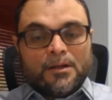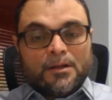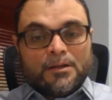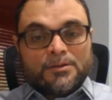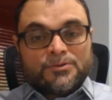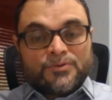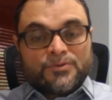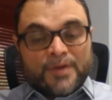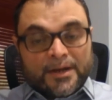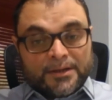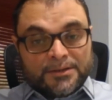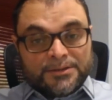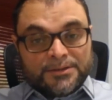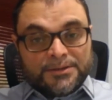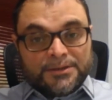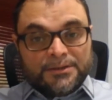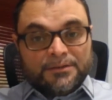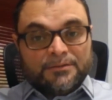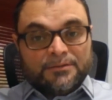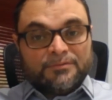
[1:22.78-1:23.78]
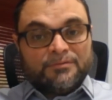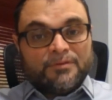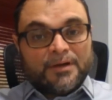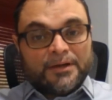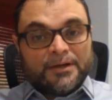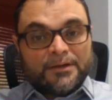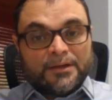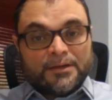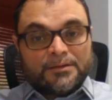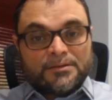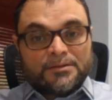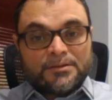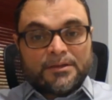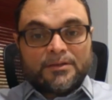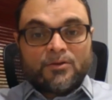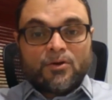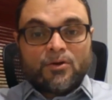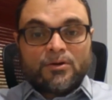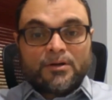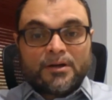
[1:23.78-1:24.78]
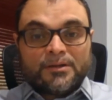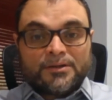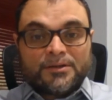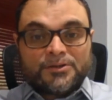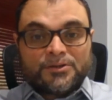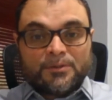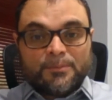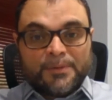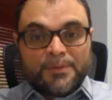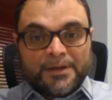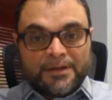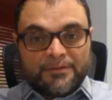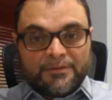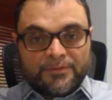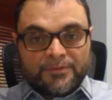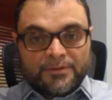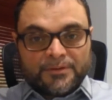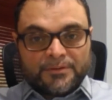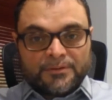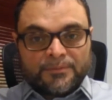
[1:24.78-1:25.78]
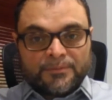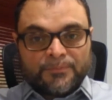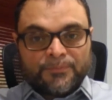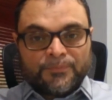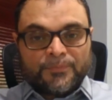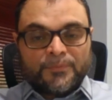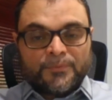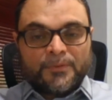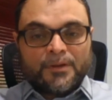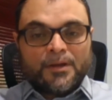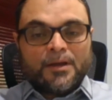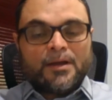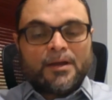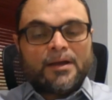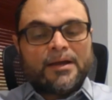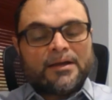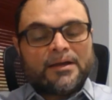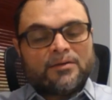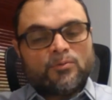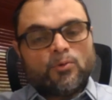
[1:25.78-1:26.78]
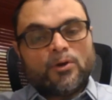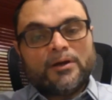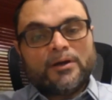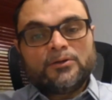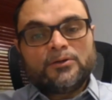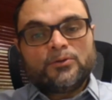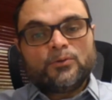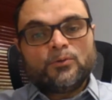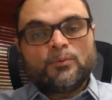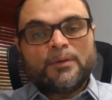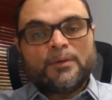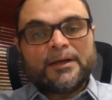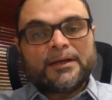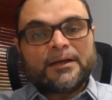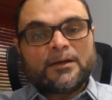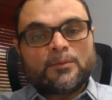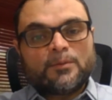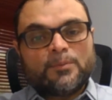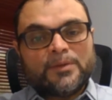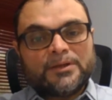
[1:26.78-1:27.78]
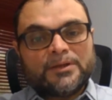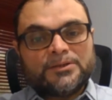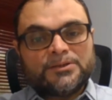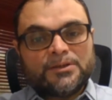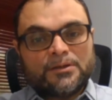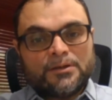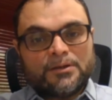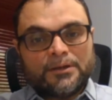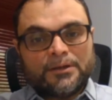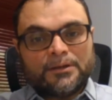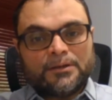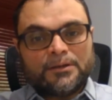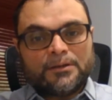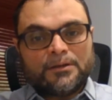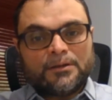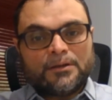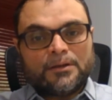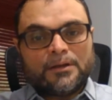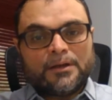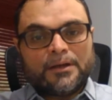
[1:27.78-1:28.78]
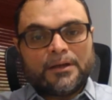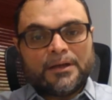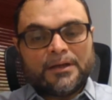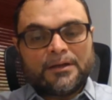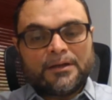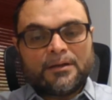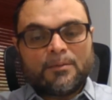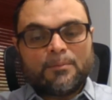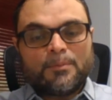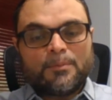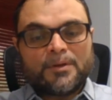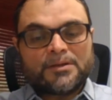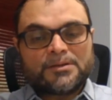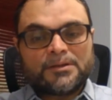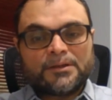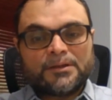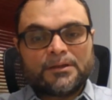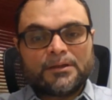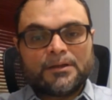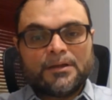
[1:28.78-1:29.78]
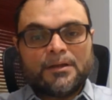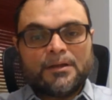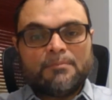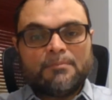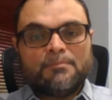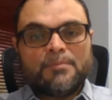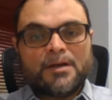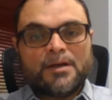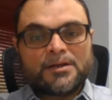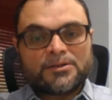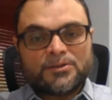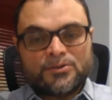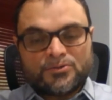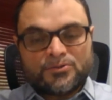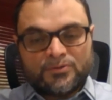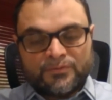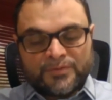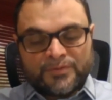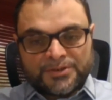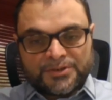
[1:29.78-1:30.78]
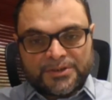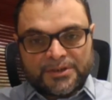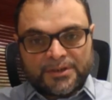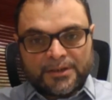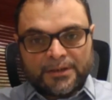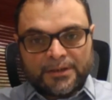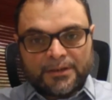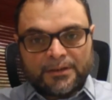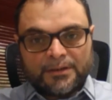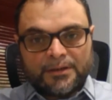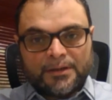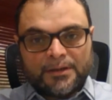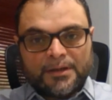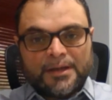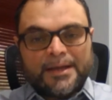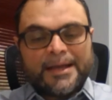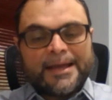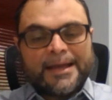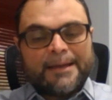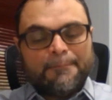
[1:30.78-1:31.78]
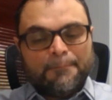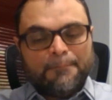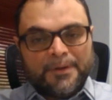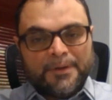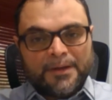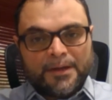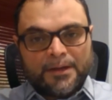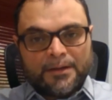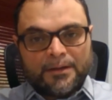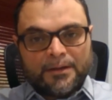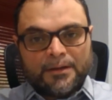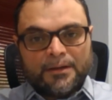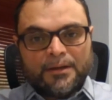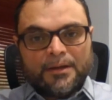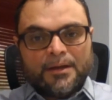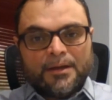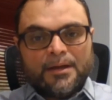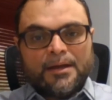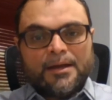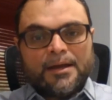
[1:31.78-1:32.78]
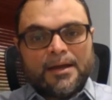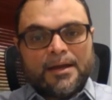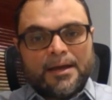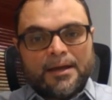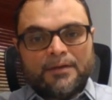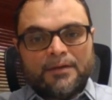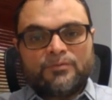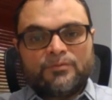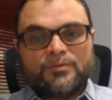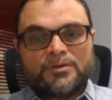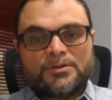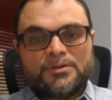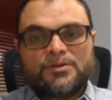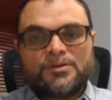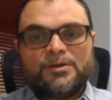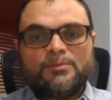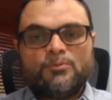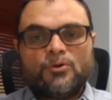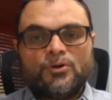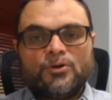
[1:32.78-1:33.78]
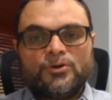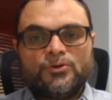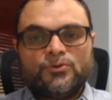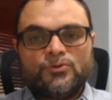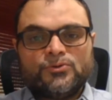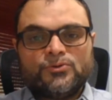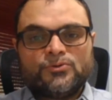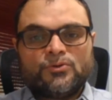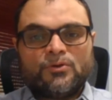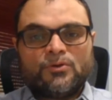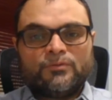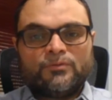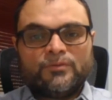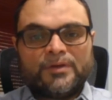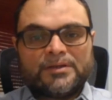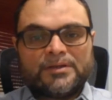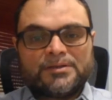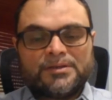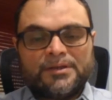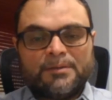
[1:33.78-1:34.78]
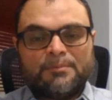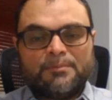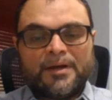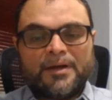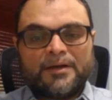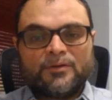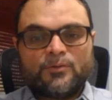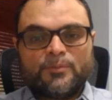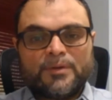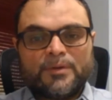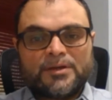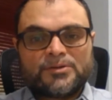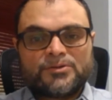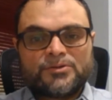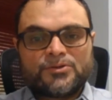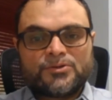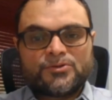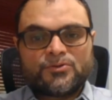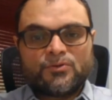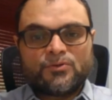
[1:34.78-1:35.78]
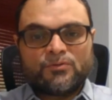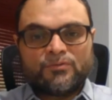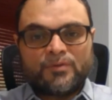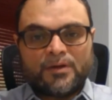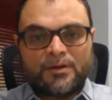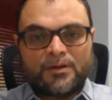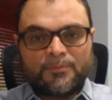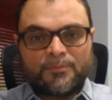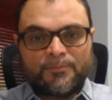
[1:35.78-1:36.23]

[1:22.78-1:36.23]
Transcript: strategy, finance, and organizational behaviors, acquired through my academic journey encompassing Bachelor's of Engineering, MBA, and first three modules of SCM MicroMasters so far.